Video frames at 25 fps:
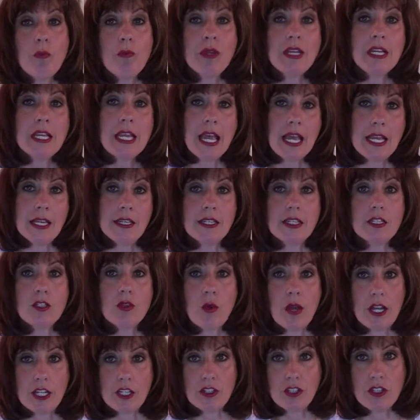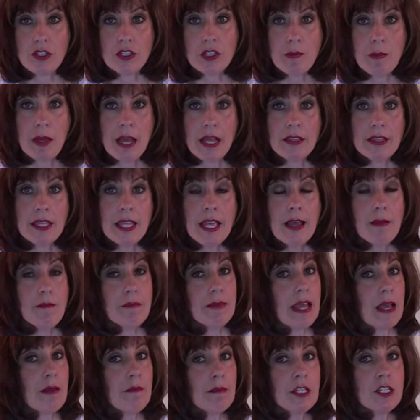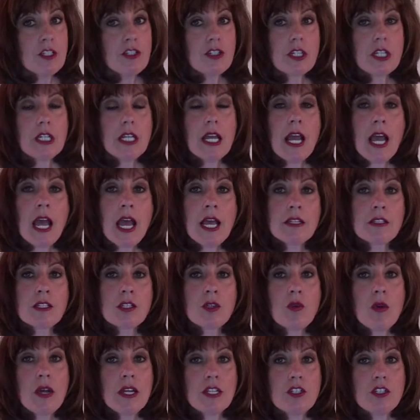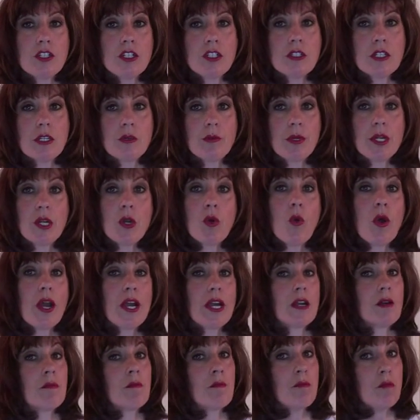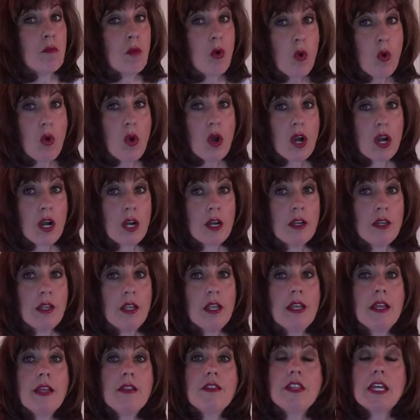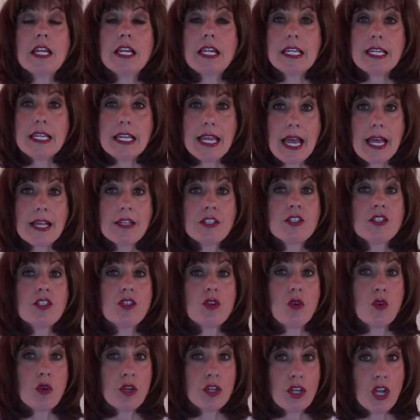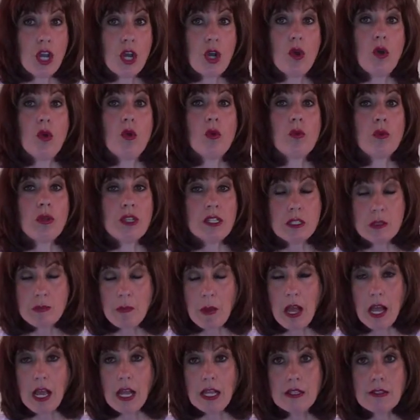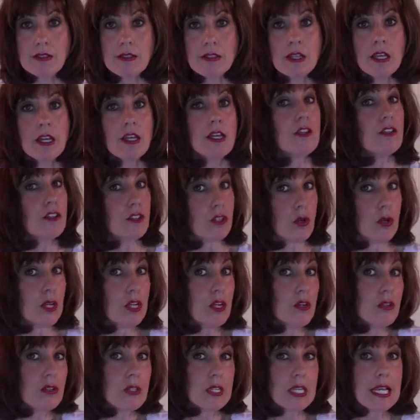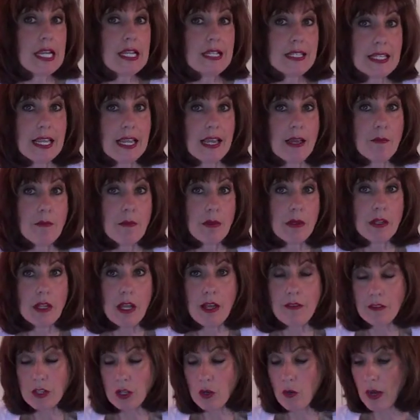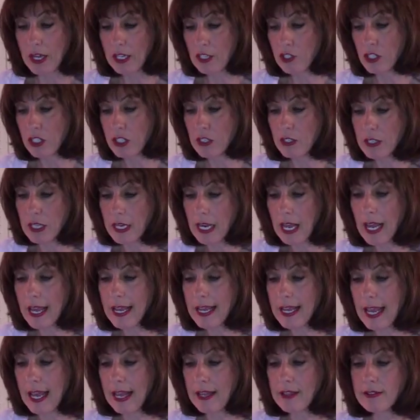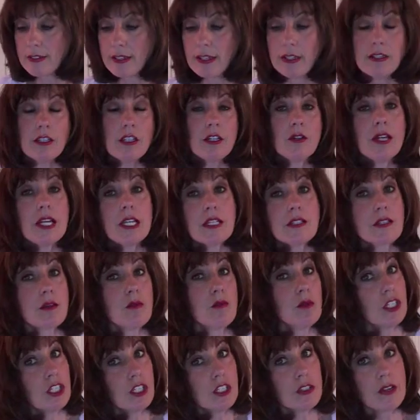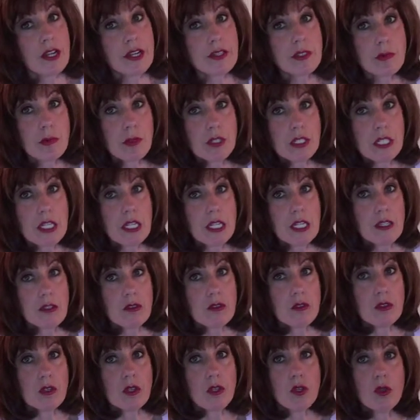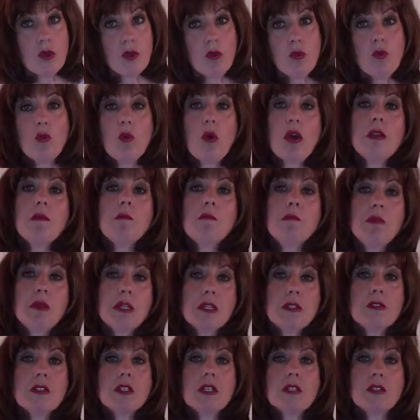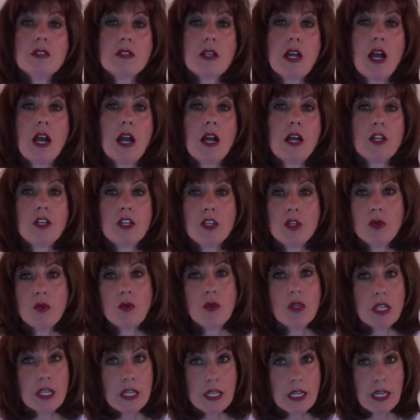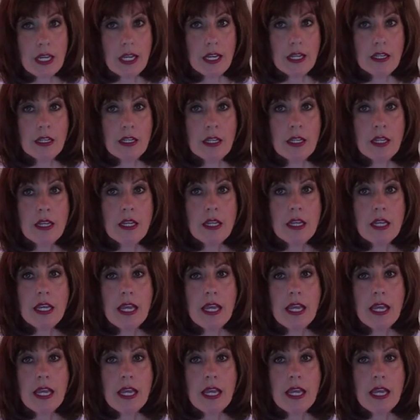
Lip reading: open-ended questions about them. That means you're going to ask questions that require more than a yes or no response. So here's an example of the questions that I ask. I ask them, what's your expertise? What business are you in?